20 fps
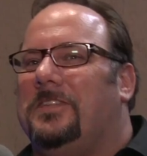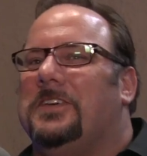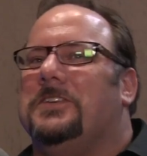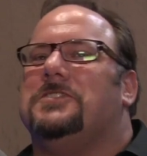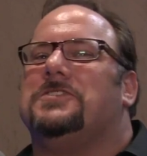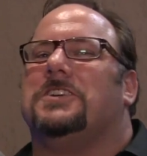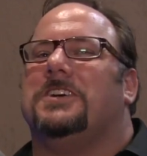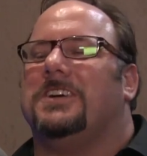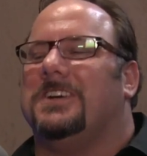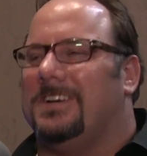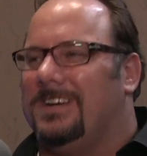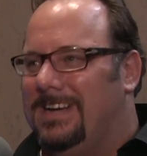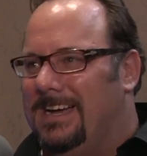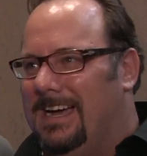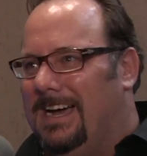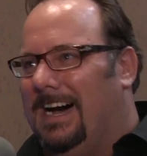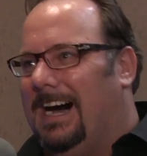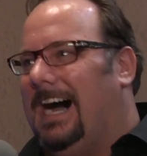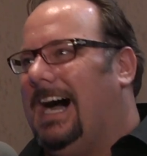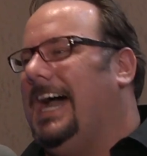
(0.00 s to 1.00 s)
future,
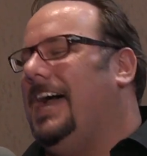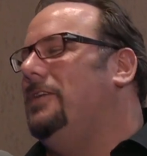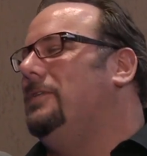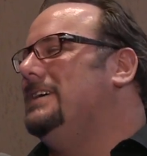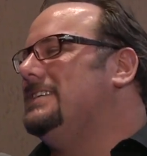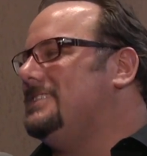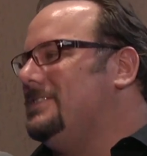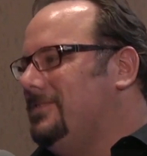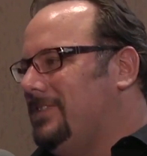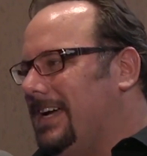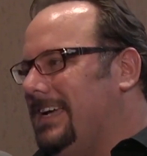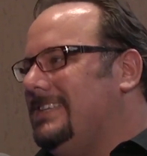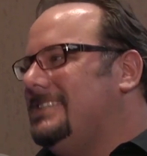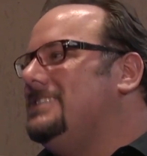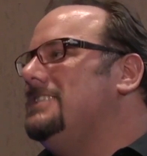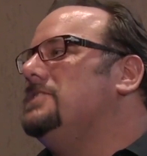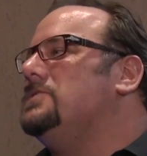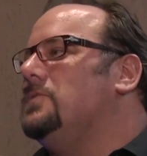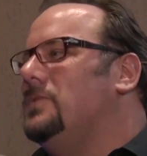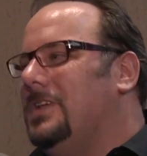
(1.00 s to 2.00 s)
iOS
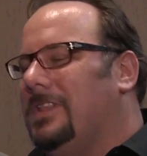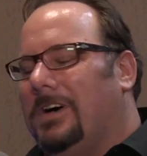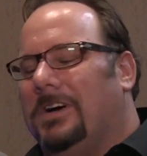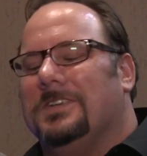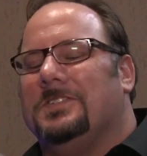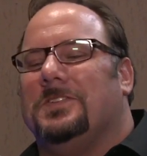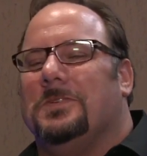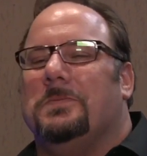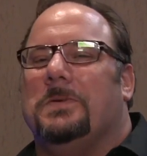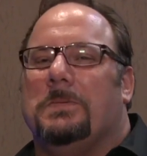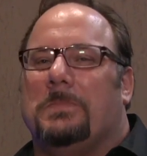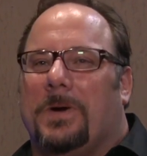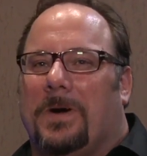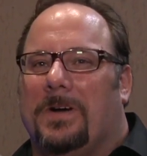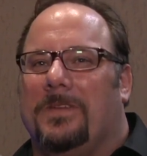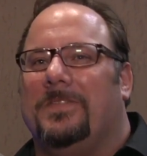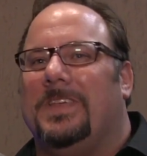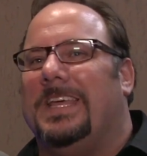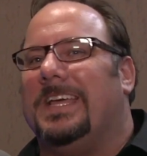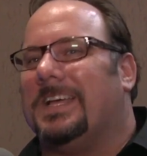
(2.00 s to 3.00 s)
devices will also be
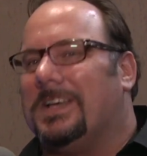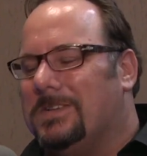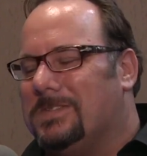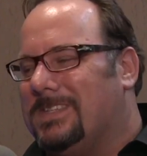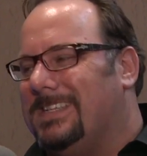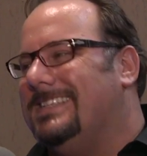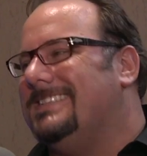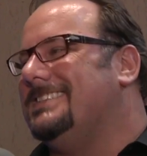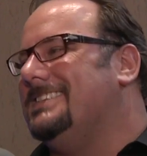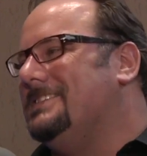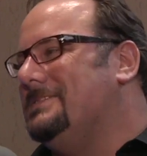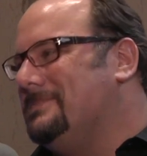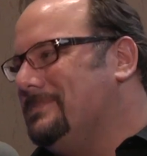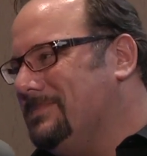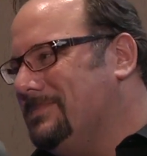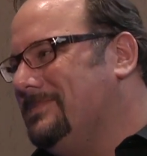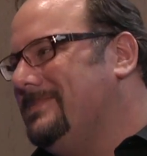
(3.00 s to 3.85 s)
part of the ecosystem.